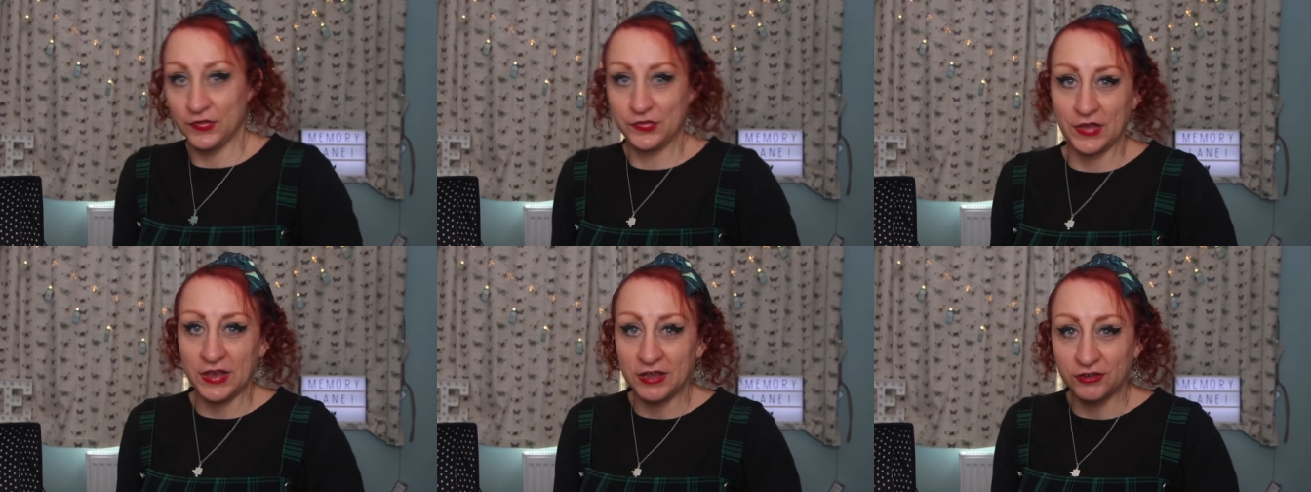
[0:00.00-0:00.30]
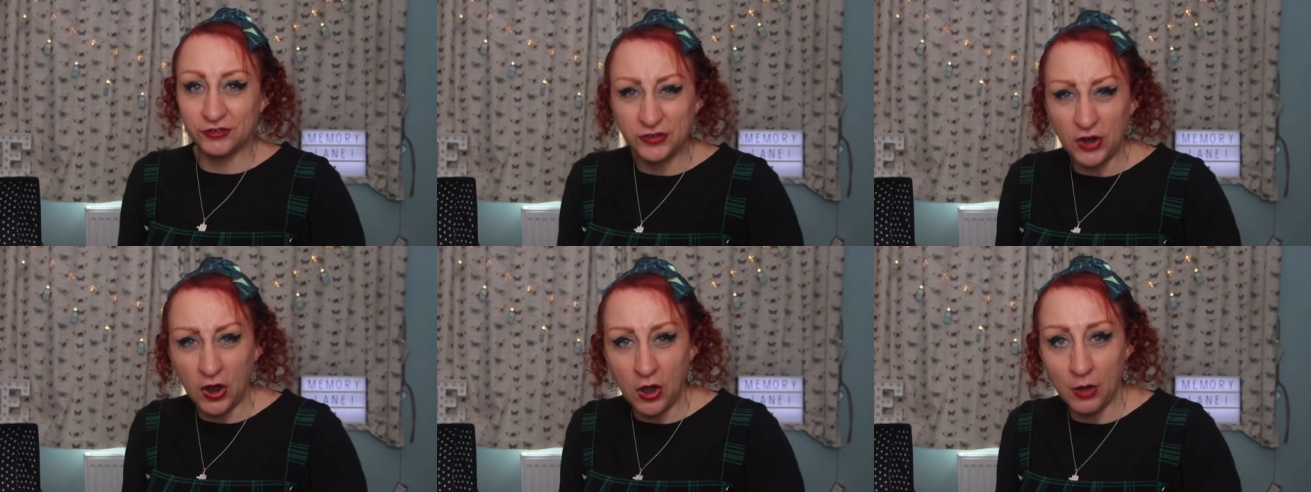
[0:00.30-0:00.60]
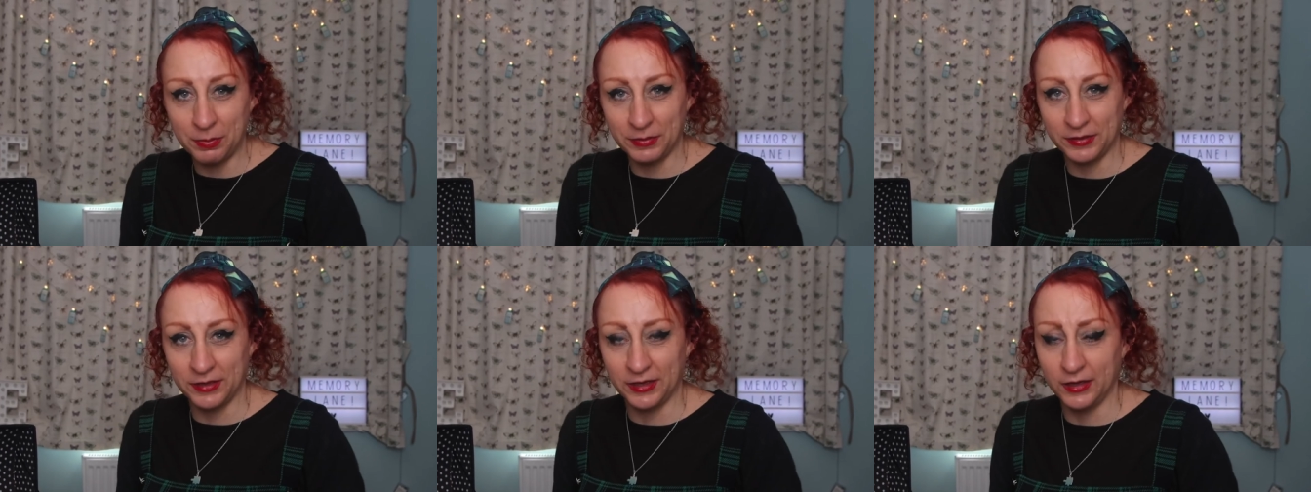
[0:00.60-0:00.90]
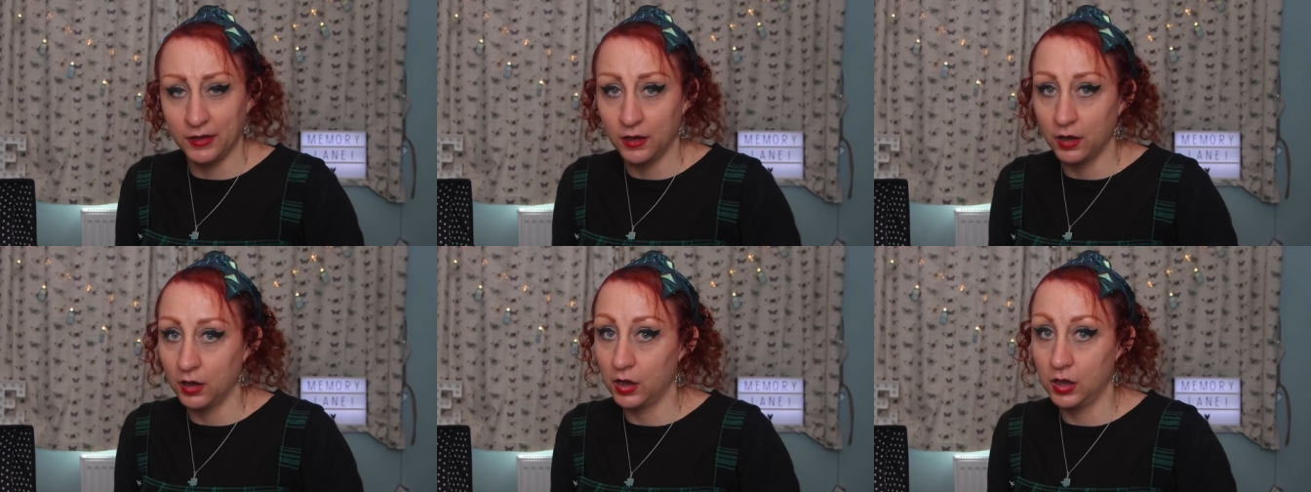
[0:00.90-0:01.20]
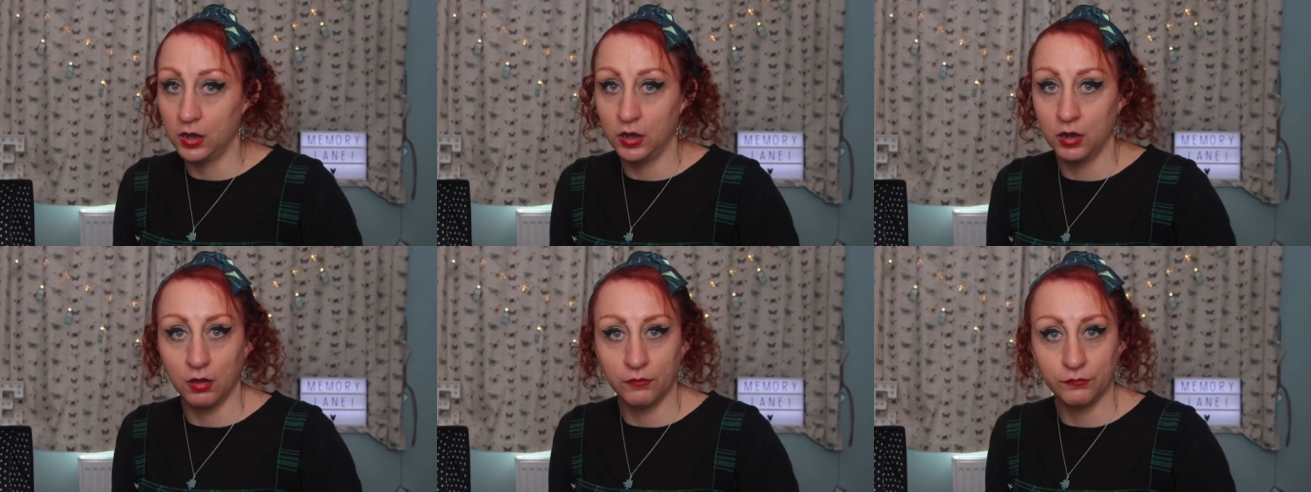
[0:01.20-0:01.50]
is that a Sharpie?
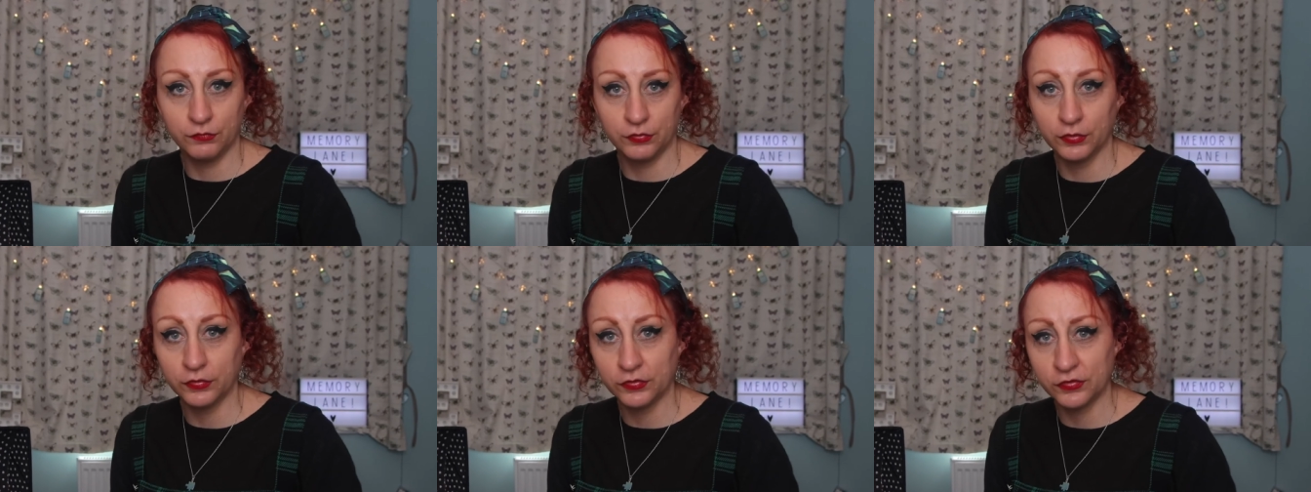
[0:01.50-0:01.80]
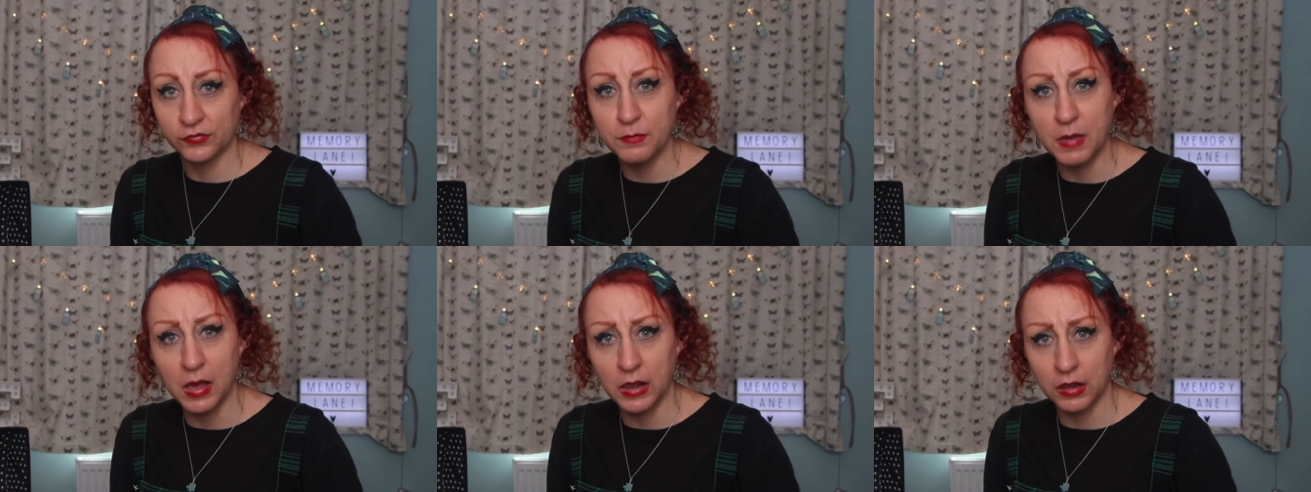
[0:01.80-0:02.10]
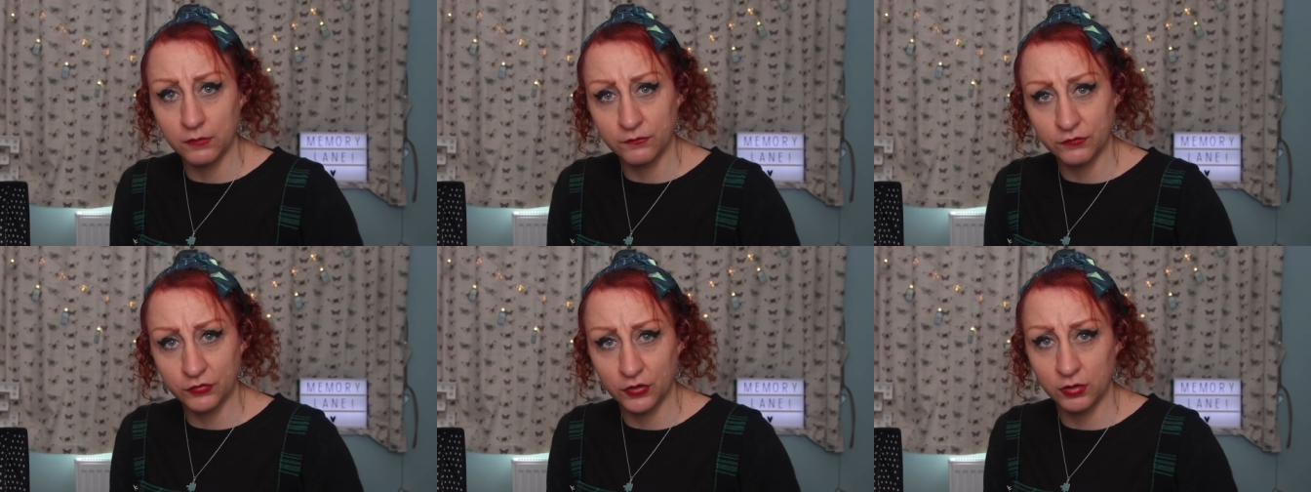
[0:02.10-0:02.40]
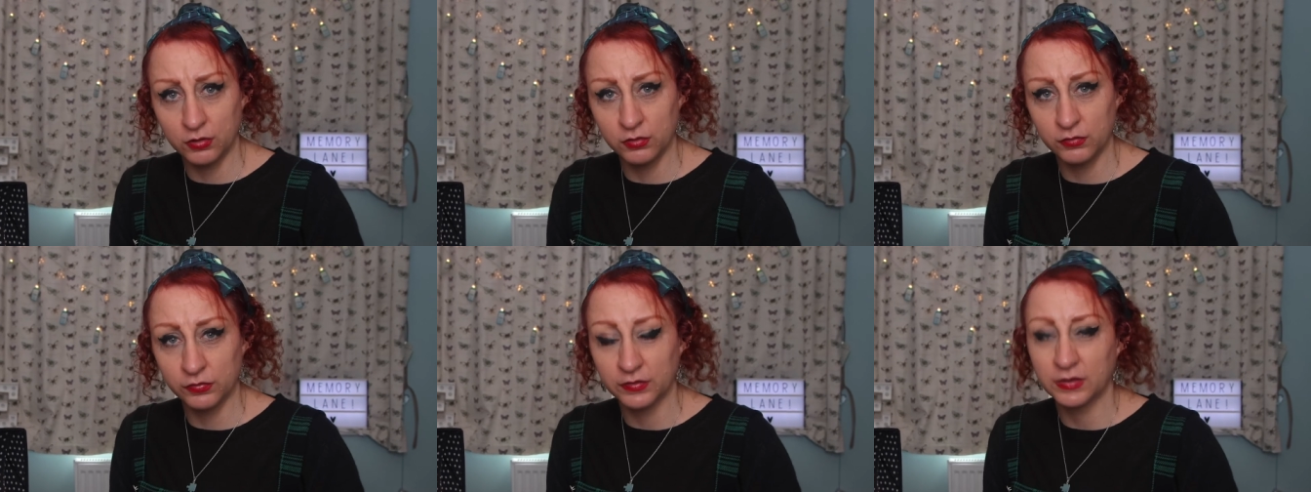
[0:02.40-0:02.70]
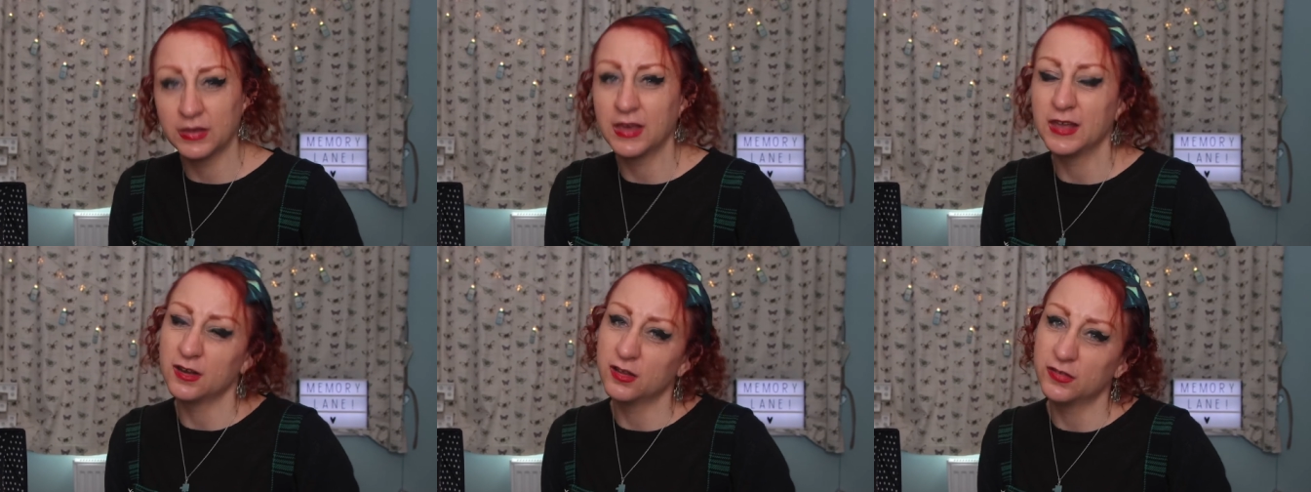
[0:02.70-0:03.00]
I love the smell of those
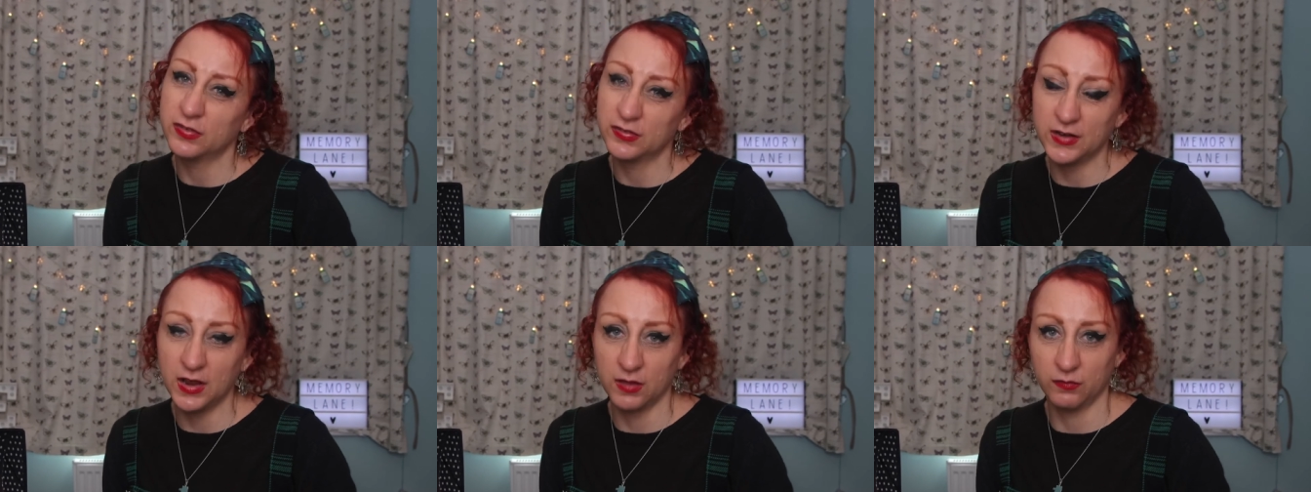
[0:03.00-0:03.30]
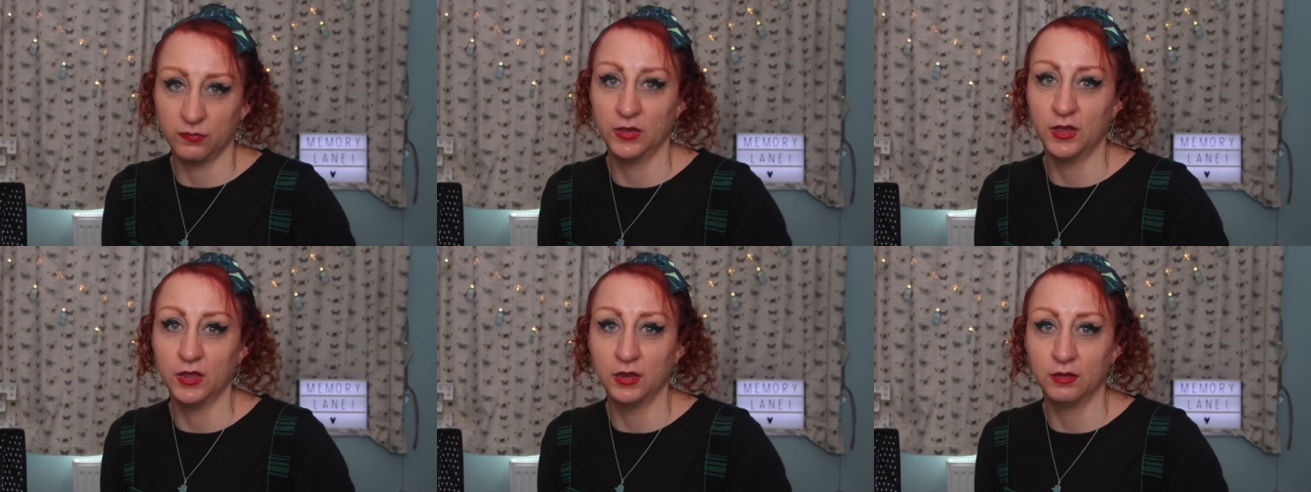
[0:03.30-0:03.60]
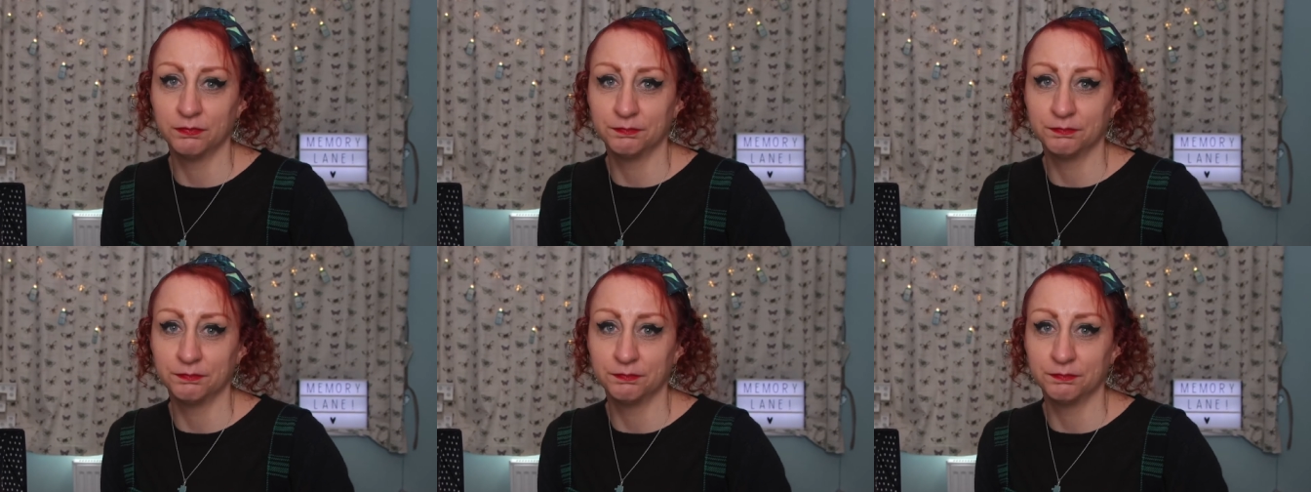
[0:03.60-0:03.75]
can I sniff it?